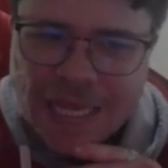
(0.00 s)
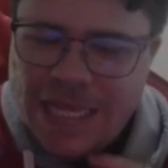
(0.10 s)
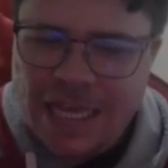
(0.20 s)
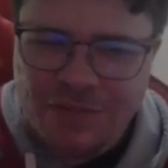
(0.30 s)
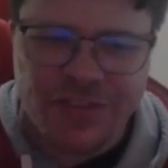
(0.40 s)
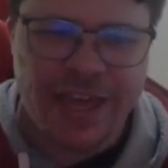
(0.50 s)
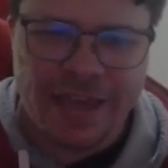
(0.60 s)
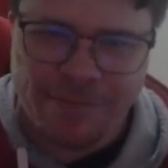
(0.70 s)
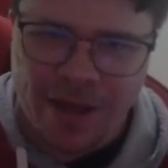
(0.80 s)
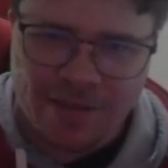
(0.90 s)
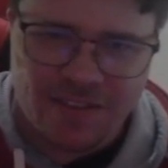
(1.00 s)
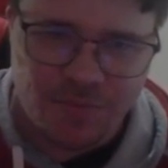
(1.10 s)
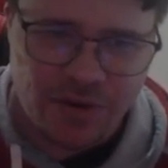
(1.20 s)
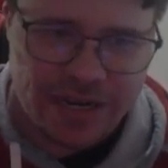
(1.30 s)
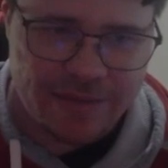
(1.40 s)
If they get past the
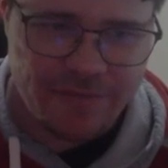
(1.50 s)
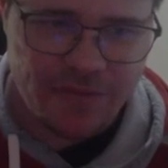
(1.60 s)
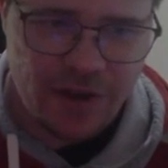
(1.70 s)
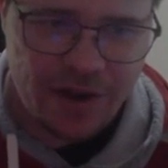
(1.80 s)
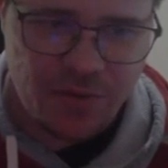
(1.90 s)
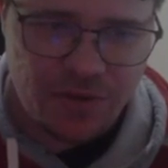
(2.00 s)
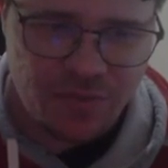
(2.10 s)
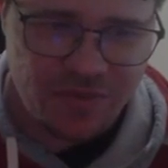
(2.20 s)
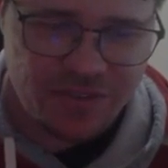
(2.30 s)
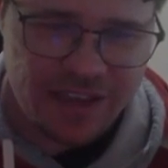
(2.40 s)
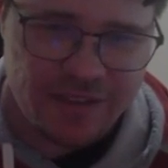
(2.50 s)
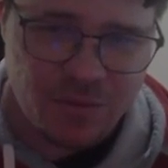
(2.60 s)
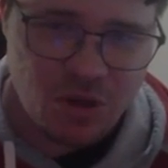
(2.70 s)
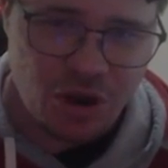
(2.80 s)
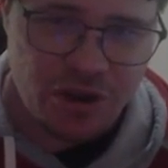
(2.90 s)
prelim final, because we've seen them
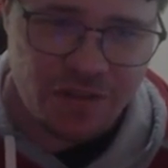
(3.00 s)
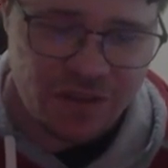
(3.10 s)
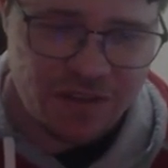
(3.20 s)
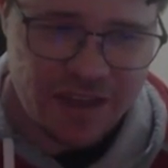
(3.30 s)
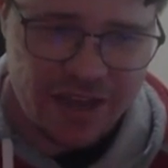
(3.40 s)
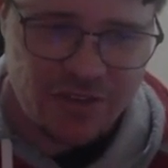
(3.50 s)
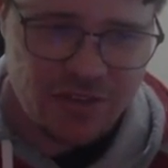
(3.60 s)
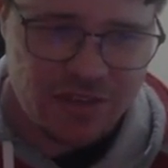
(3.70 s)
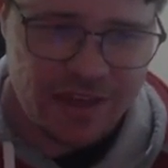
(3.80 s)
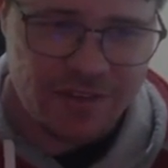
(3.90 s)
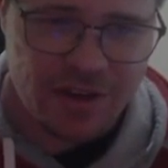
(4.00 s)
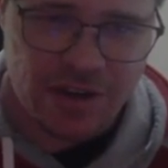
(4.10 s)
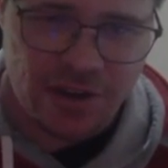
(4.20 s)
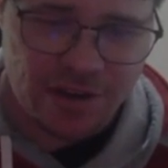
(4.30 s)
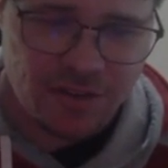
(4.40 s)
choke at this stage of the season a
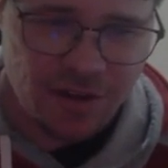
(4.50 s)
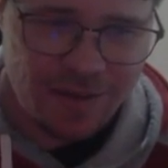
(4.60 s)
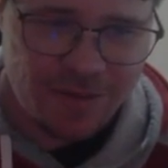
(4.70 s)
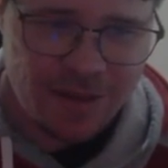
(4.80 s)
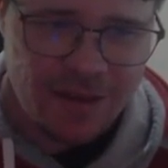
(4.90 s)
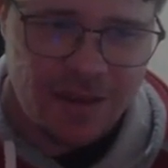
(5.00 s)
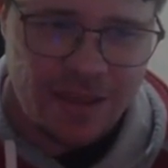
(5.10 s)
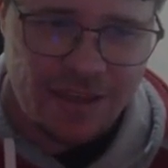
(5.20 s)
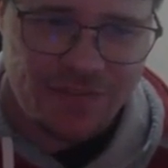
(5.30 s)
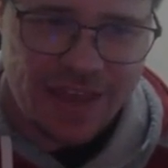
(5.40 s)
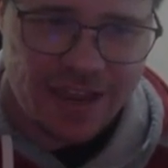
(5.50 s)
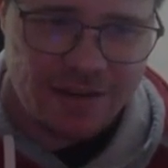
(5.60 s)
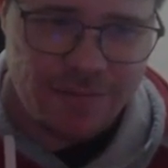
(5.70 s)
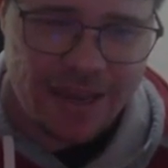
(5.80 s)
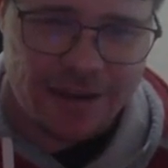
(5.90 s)
lot of times, if they
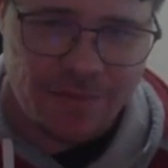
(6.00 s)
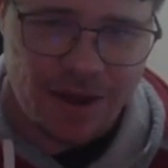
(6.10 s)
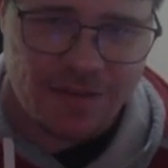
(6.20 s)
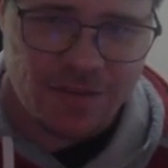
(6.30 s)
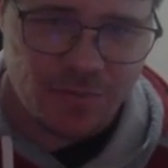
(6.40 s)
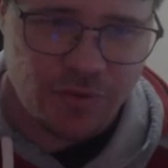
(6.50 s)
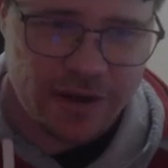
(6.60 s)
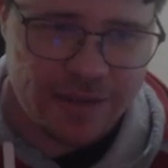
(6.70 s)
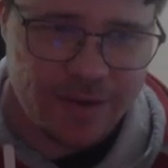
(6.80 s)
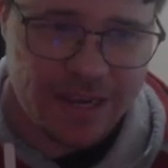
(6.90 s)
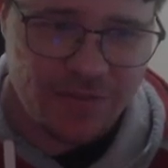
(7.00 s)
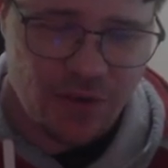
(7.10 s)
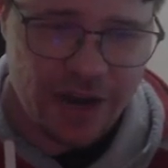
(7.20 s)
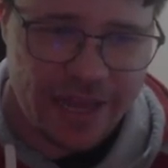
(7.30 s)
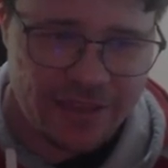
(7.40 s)
can make it past the prelim and
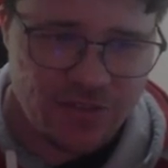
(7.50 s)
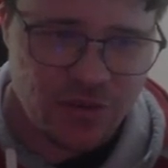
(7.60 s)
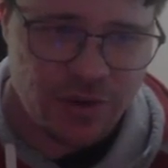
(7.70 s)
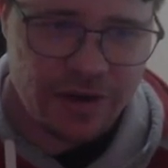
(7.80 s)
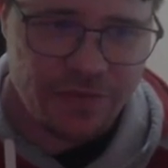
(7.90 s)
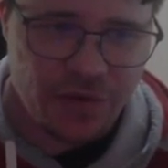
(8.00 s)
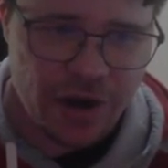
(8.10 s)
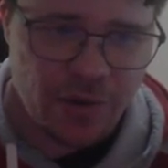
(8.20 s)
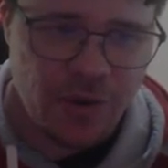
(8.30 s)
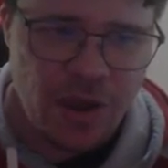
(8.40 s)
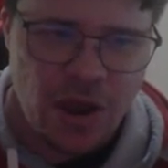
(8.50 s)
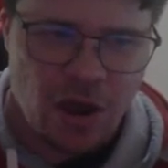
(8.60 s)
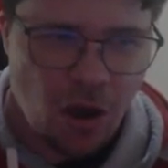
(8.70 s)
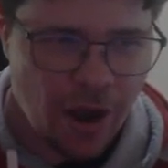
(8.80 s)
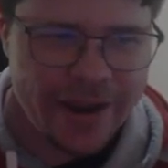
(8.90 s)
finally get to the grand final,
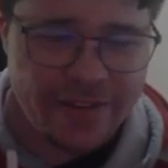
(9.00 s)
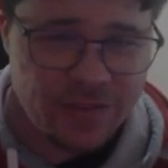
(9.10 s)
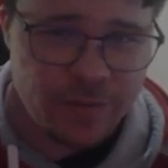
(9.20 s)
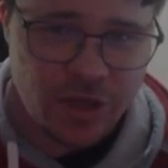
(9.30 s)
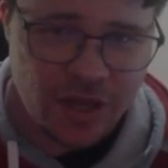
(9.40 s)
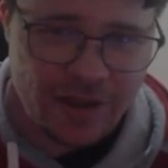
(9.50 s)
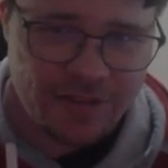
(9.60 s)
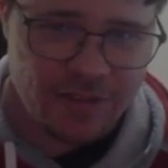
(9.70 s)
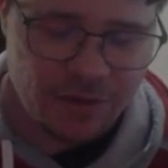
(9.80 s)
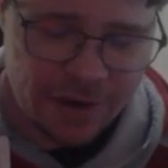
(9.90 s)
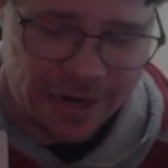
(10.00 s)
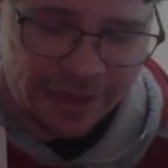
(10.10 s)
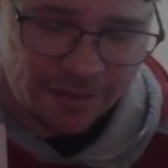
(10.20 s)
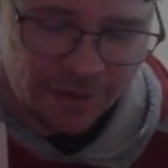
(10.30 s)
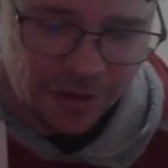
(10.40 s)
I give them a chance in the
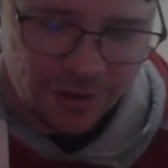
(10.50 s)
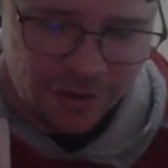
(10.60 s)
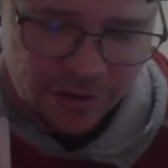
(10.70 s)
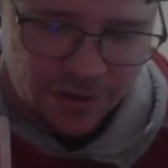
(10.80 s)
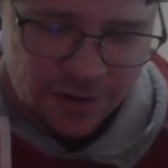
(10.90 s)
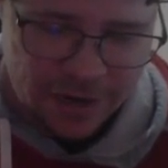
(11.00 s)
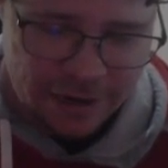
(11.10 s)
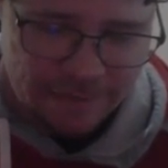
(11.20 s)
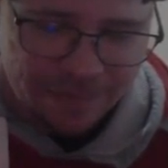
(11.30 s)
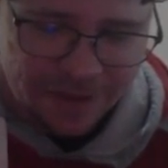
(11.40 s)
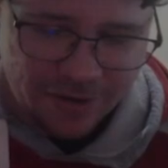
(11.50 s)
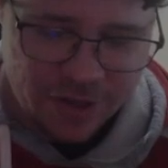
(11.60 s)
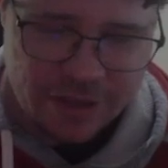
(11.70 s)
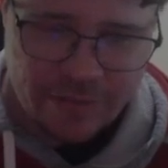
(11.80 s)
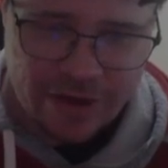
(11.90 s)
granny. So they're
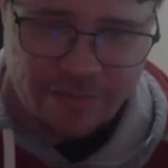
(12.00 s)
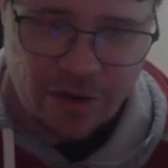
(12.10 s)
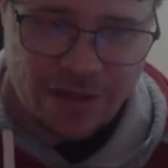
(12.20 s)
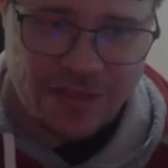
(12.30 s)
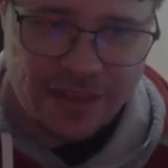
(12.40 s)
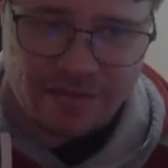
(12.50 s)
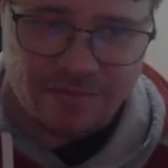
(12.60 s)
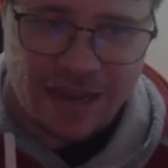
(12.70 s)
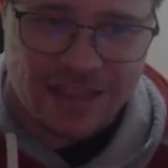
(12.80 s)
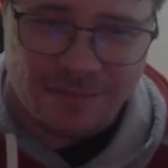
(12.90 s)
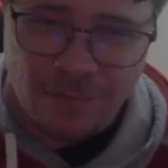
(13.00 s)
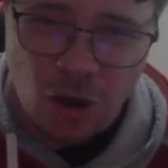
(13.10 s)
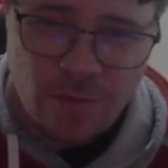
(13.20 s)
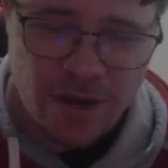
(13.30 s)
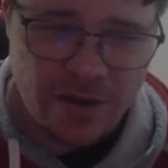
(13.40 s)
actually I think at the
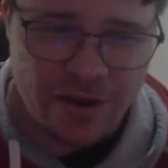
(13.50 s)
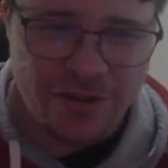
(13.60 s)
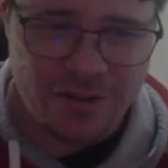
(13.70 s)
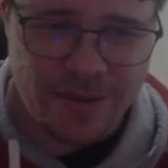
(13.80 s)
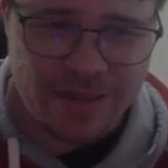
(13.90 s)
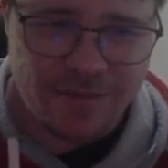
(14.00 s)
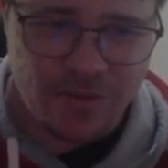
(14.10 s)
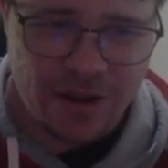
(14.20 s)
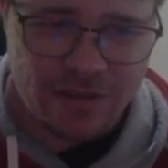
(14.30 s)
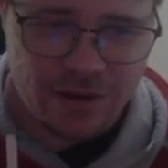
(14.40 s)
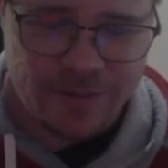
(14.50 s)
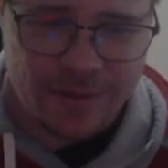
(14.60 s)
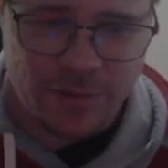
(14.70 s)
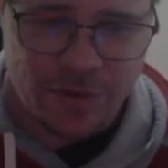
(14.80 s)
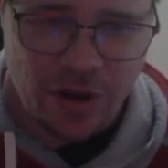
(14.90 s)
moment, I know this may surprise a lot of people, but